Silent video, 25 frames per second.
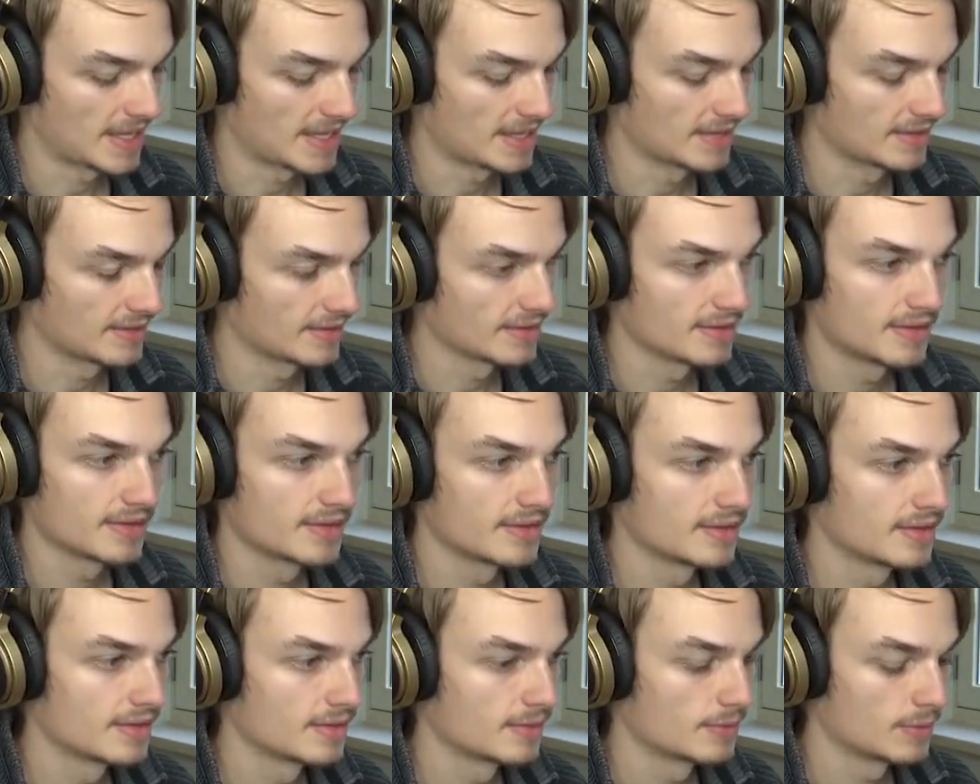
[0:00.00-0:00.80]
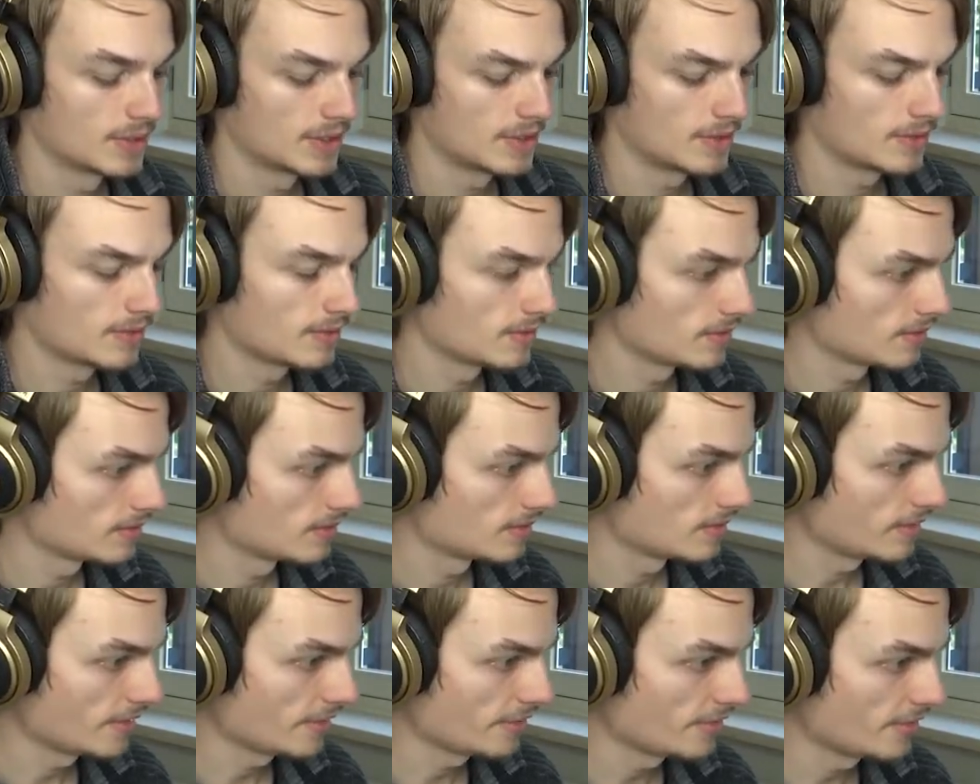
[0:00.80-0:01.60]
And, well,
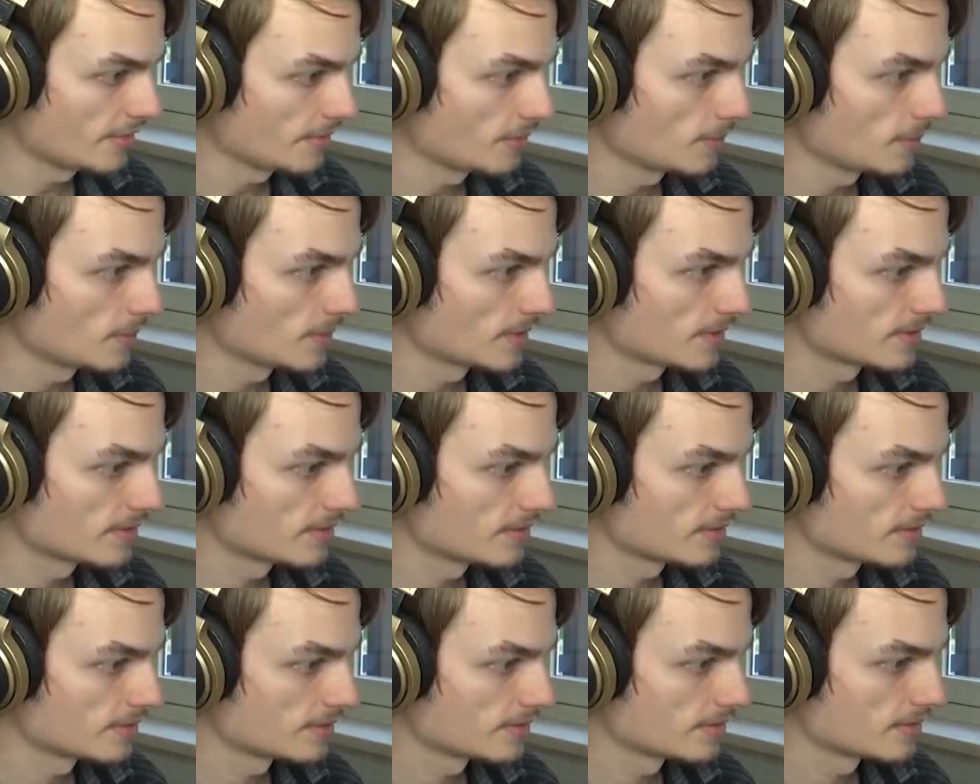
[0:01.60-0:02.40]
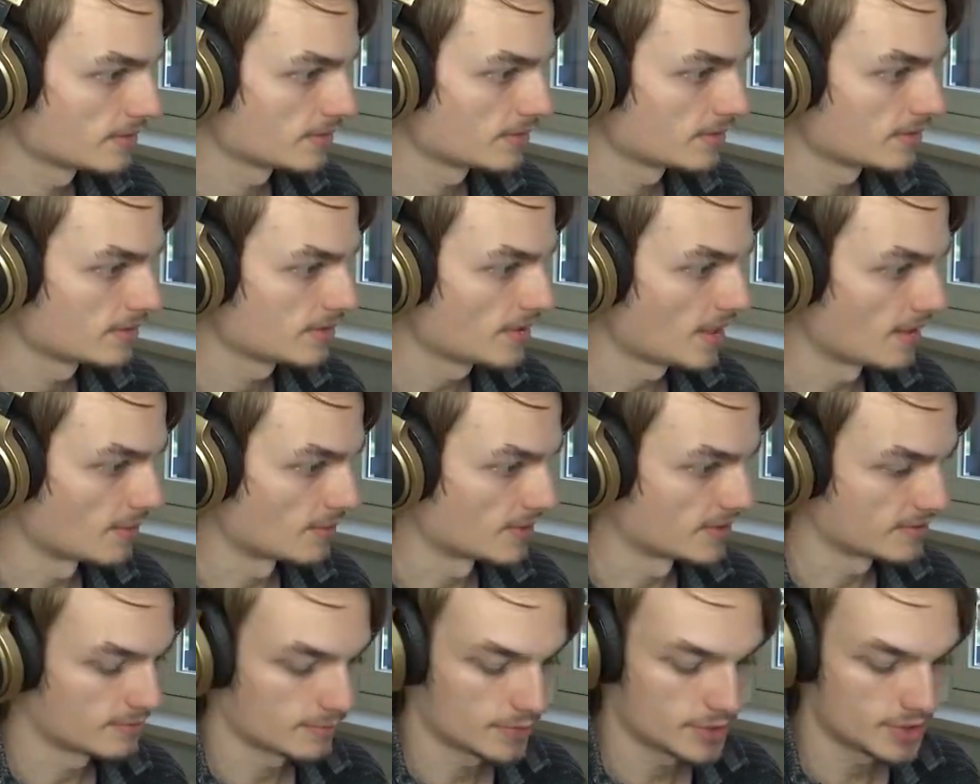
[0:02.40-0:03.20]
I thought
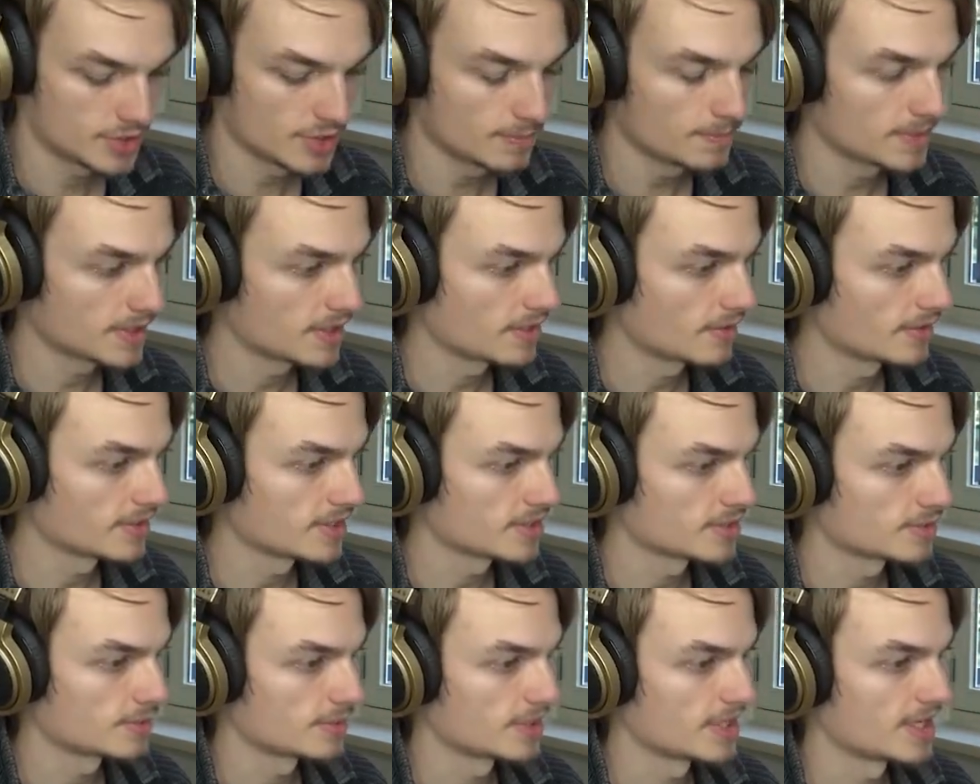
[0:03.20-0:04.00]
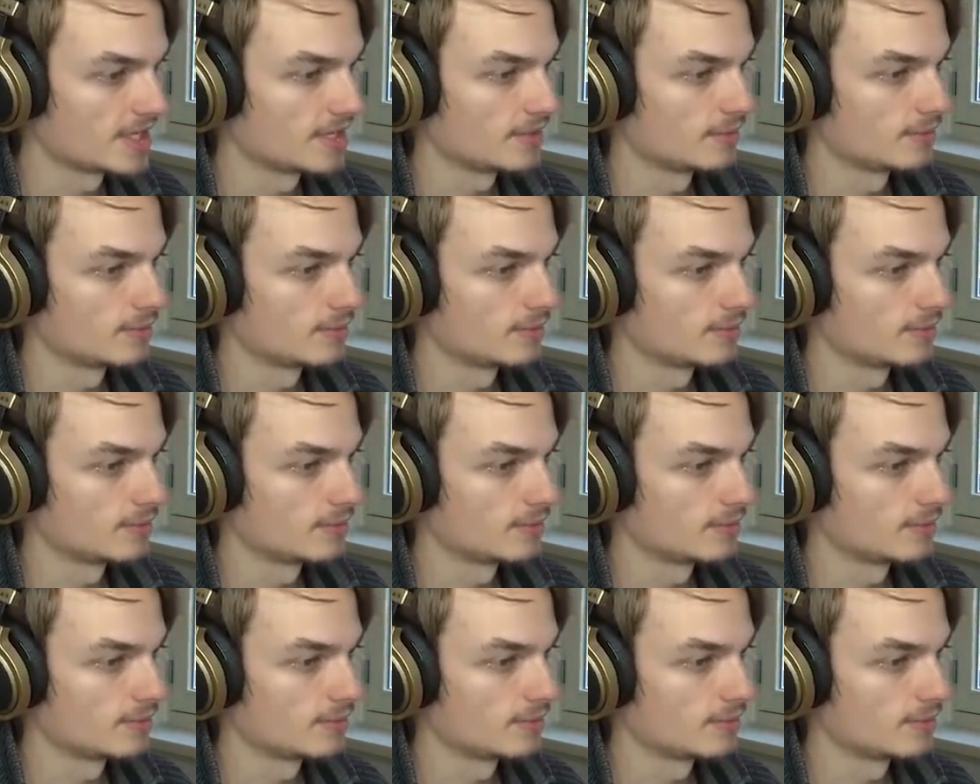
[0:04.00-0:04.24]
yeah, we should be going this way